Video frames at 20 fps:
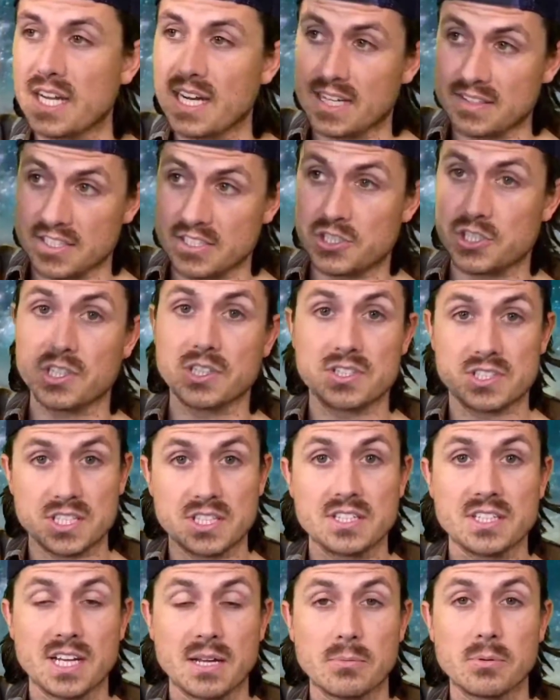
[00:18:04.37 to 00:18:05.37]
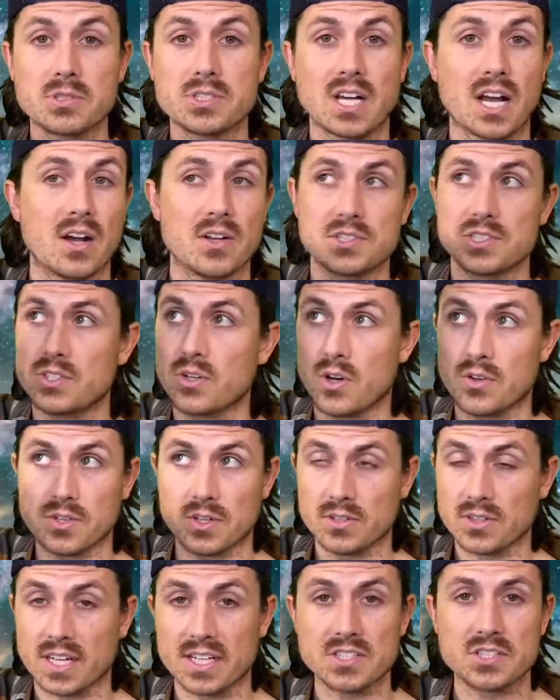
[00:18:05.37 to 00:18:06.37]
and then she could see the neighbor's house and all their
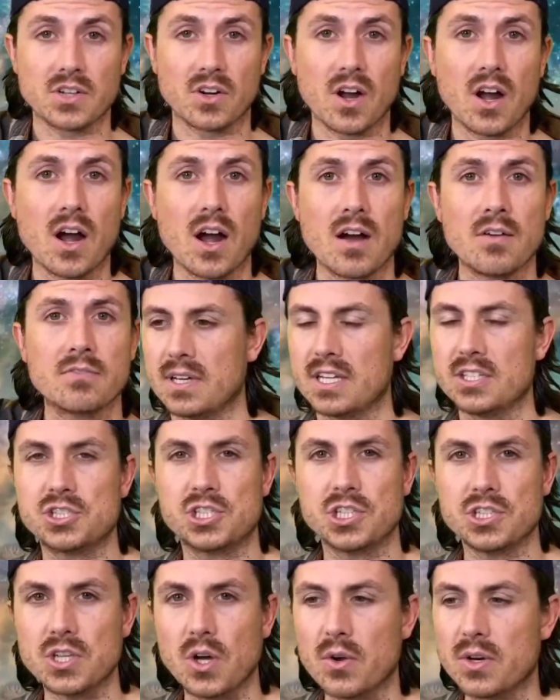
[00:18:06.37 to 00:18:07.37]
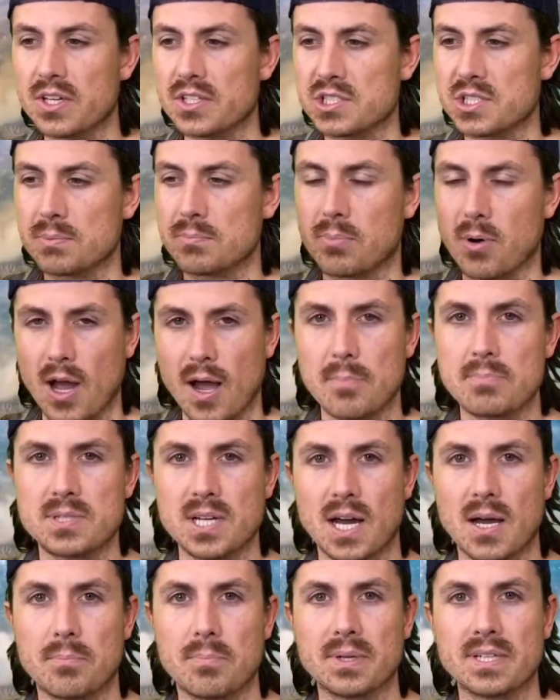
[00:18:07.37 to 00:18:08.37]
lights are off. And she noticed propped
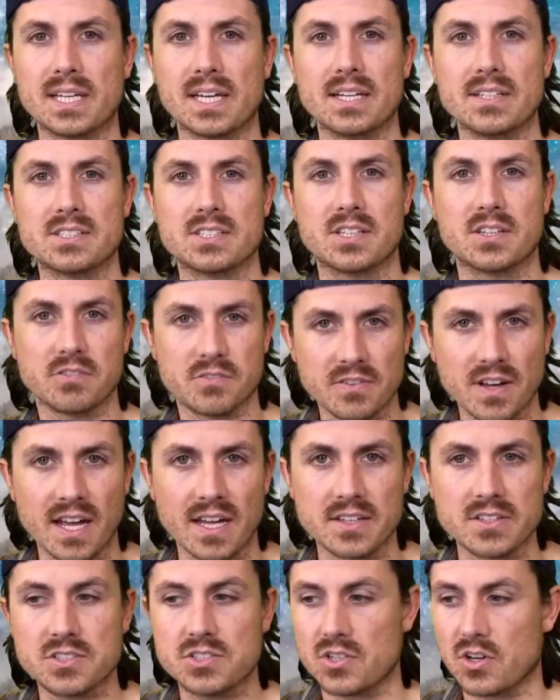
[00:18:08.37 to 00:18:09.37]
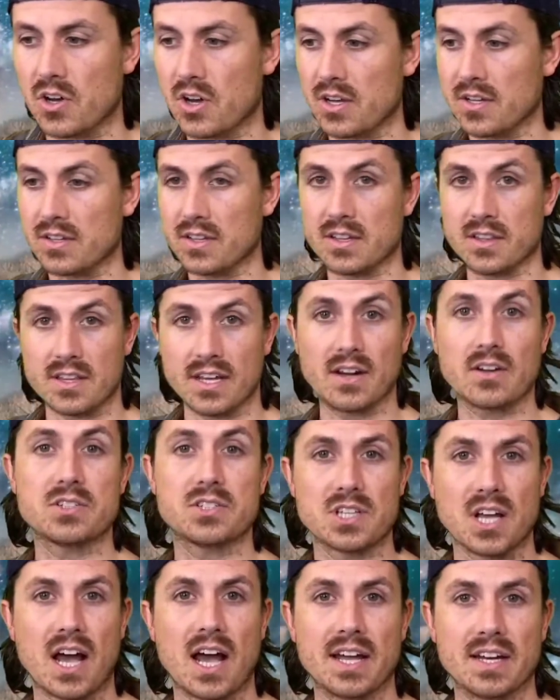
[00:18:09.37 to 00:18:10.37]
up against the fence on their
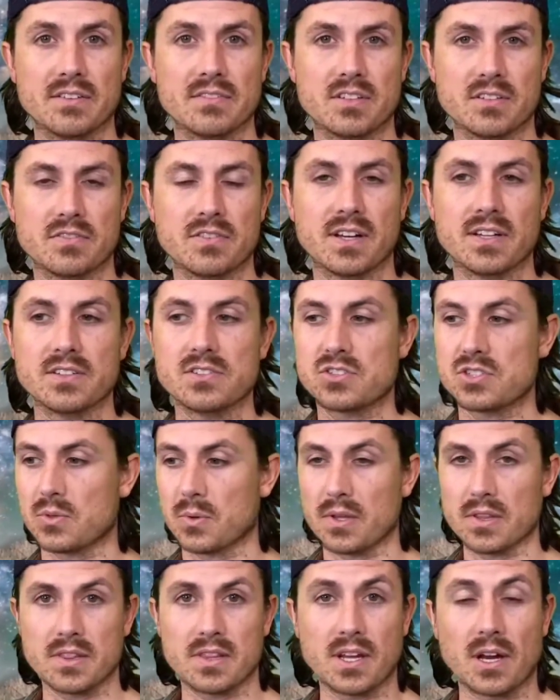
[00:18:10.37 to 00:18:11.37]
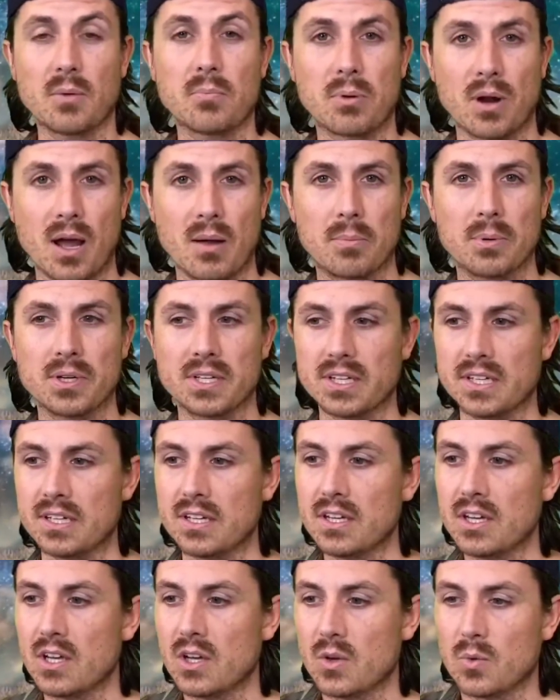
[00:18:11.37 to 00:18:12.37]
side of the fence, so on their property,
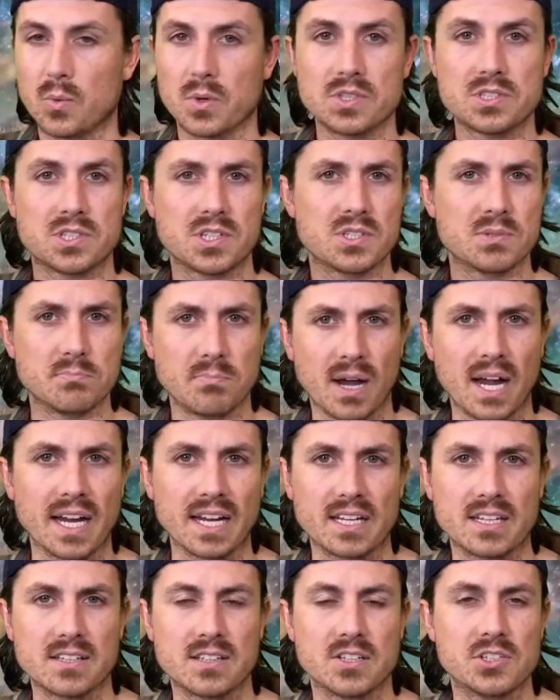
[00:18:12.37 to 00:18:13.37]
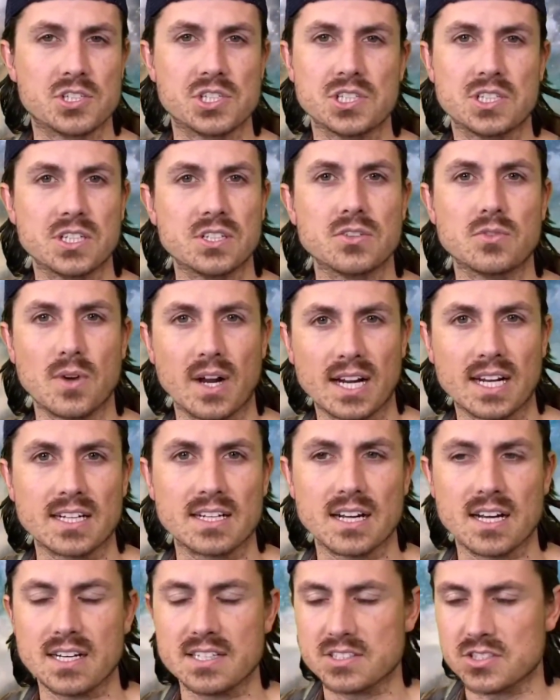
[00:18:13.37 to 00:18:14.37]
was this bike that she didn't
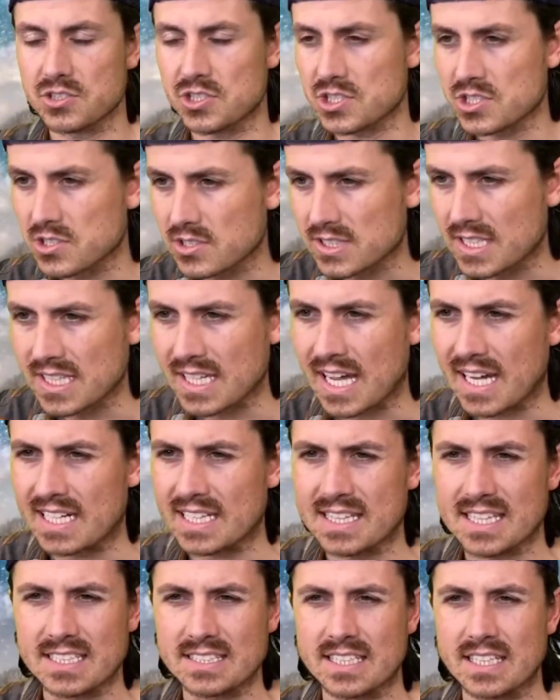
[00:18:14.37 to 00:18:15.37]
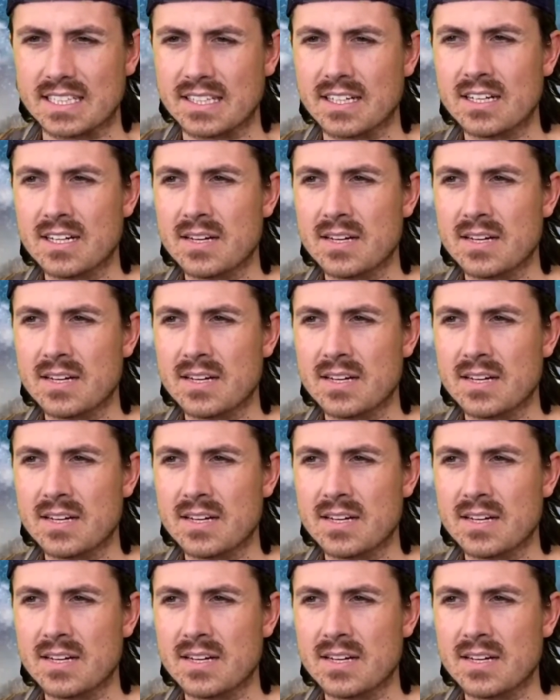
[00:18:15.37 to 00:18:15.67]
recognize. And she's looking at it thinking,